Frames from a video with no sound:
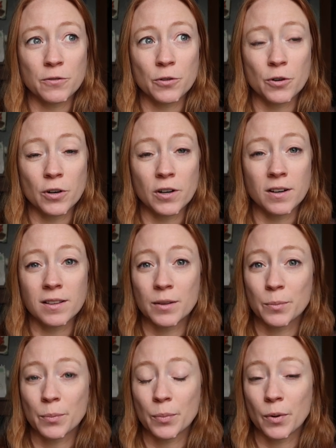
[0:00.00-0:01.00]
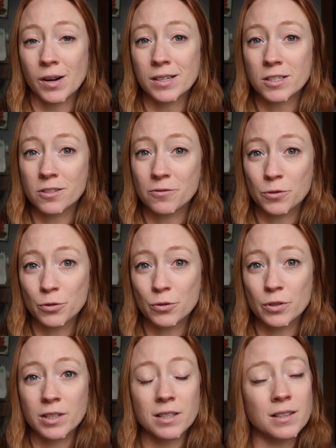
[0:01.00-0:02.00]
for the brunch
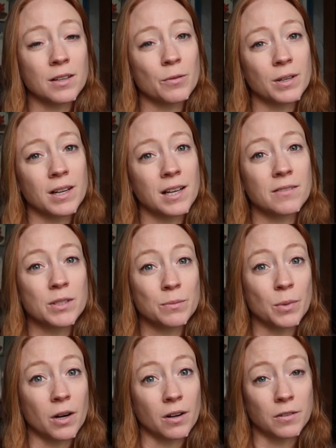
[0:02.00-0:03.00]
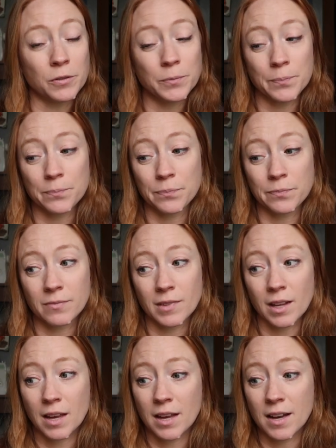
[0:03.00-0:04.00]
food that we're gonna have tomorrow.
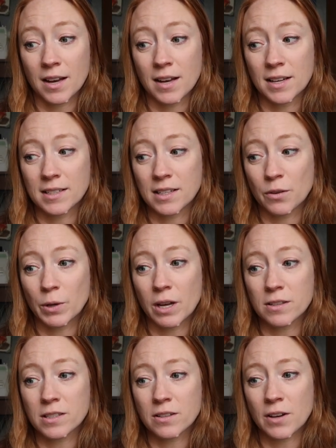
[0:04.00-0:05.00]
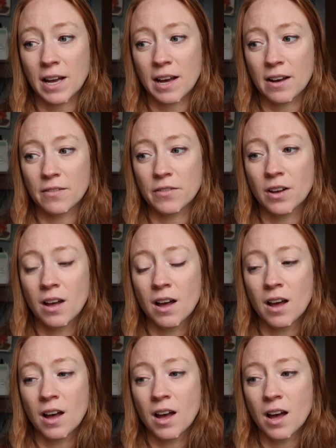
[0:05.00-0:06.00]
And we also have
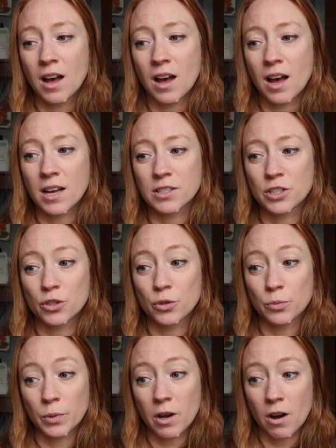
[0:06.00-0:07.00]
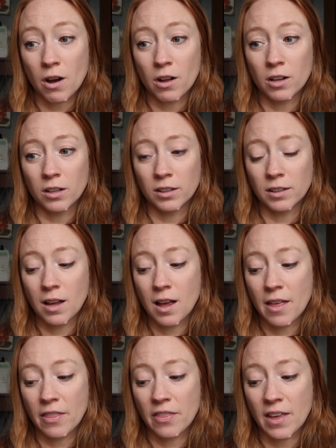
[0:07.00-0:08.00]
a Zoom call
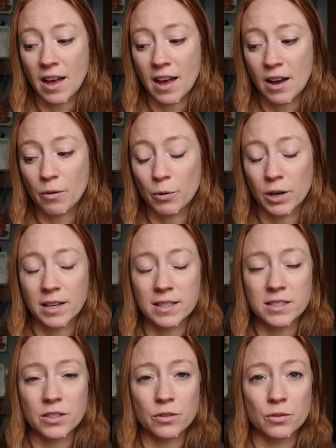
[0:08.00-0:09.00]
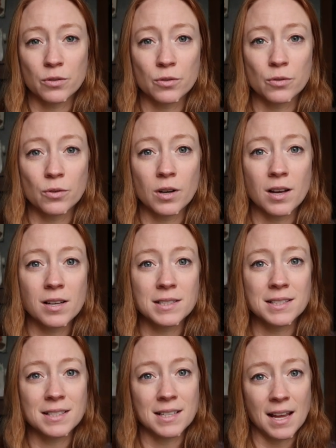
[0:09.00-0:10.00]
that we're gonna do
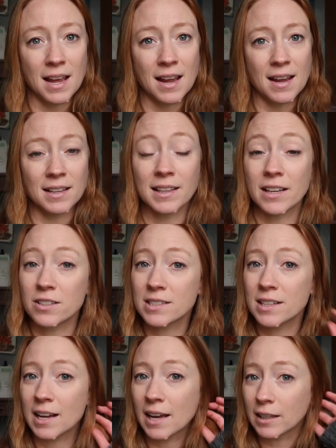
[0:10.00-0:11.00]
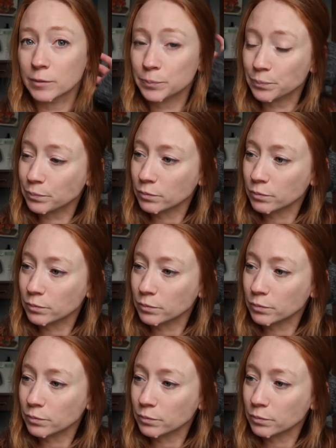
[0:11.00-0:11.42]
today, later today,